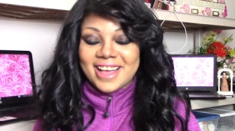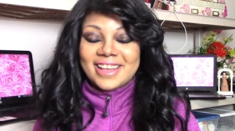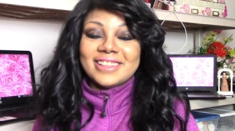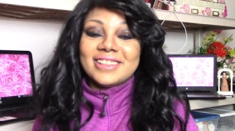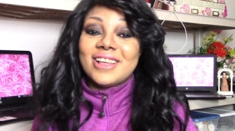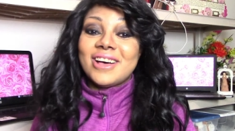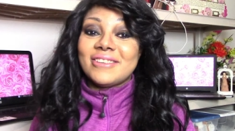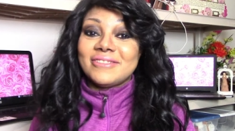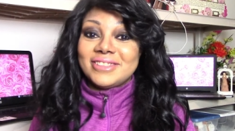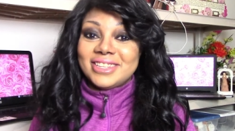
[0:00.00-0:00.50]
I
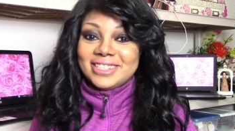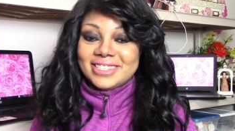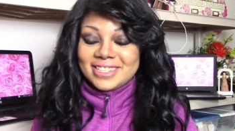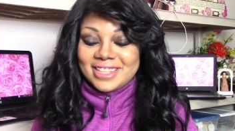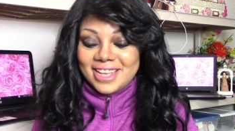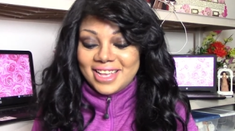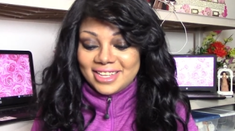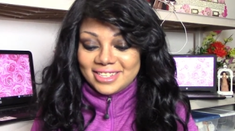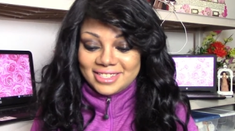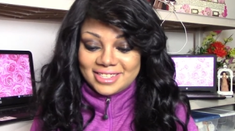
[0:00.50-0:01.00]
love these
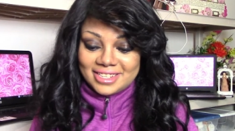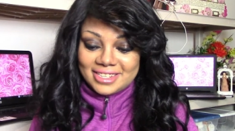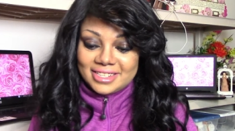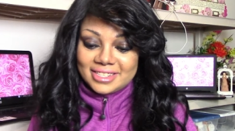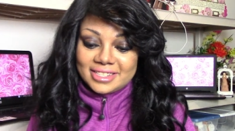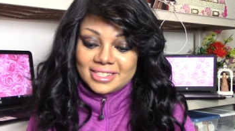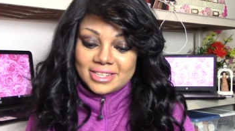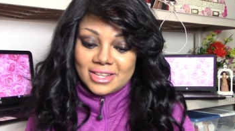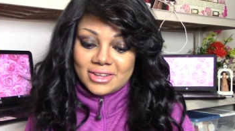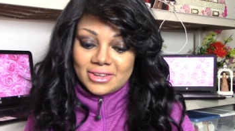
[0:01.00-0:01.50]

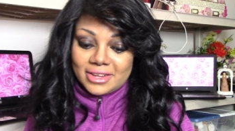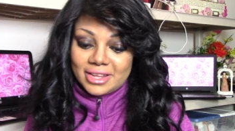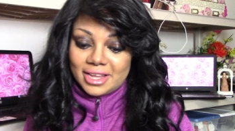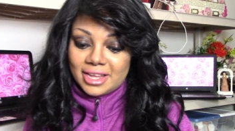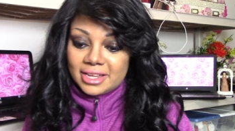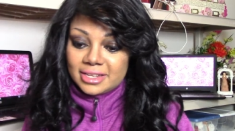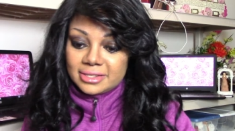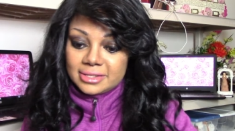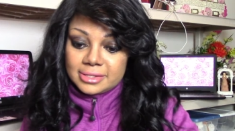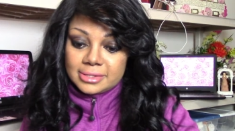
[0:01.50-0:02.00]
glasses.
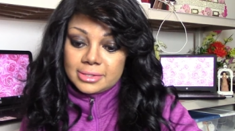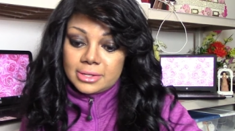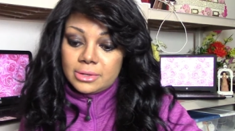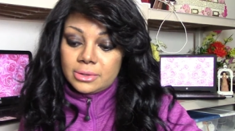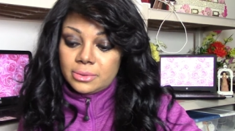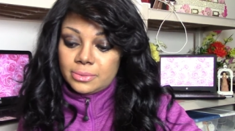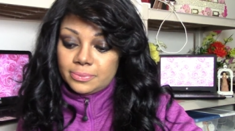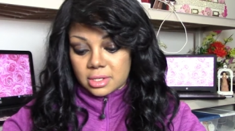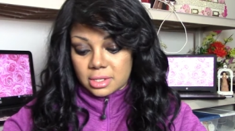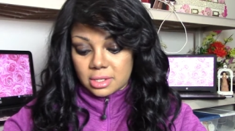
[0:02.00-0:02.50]
Okay,
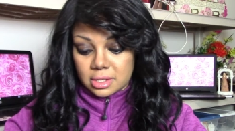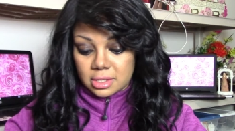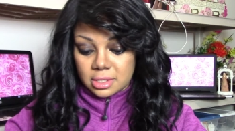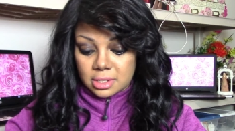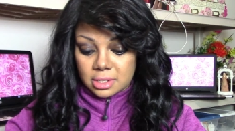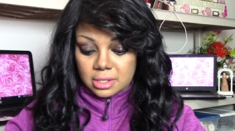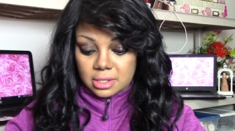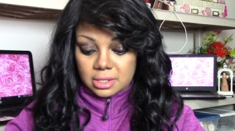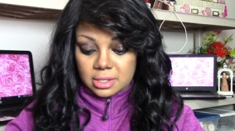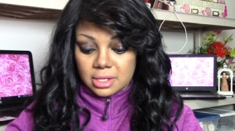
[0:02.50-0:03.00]
so
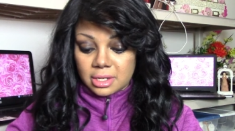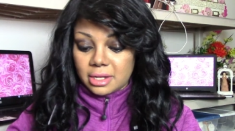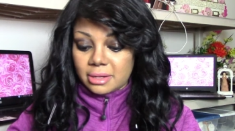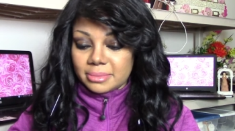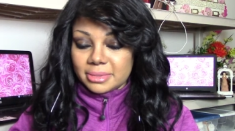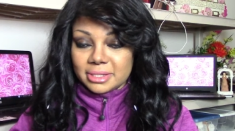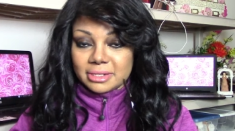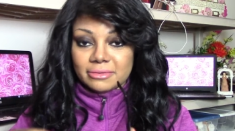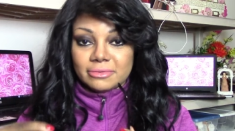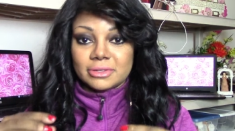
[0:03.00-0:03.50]
they
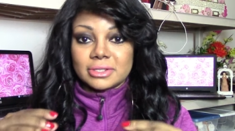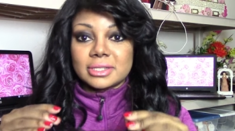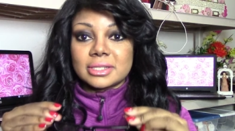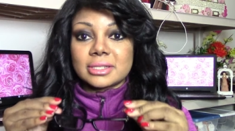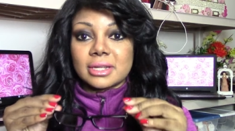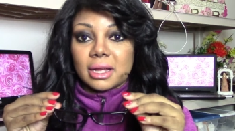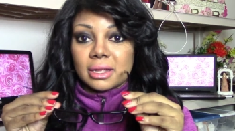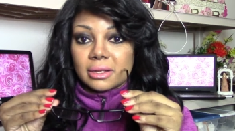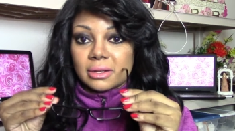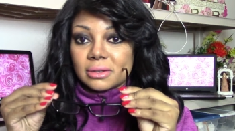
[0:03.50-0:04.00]
come in different
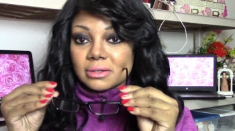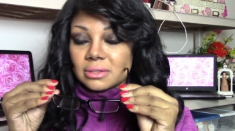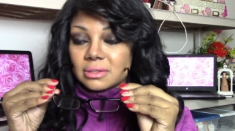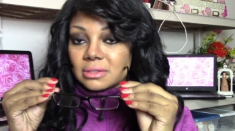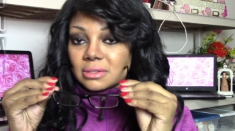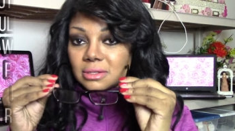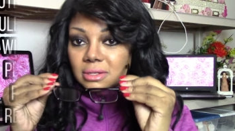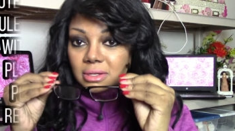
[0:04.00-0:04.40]
styles.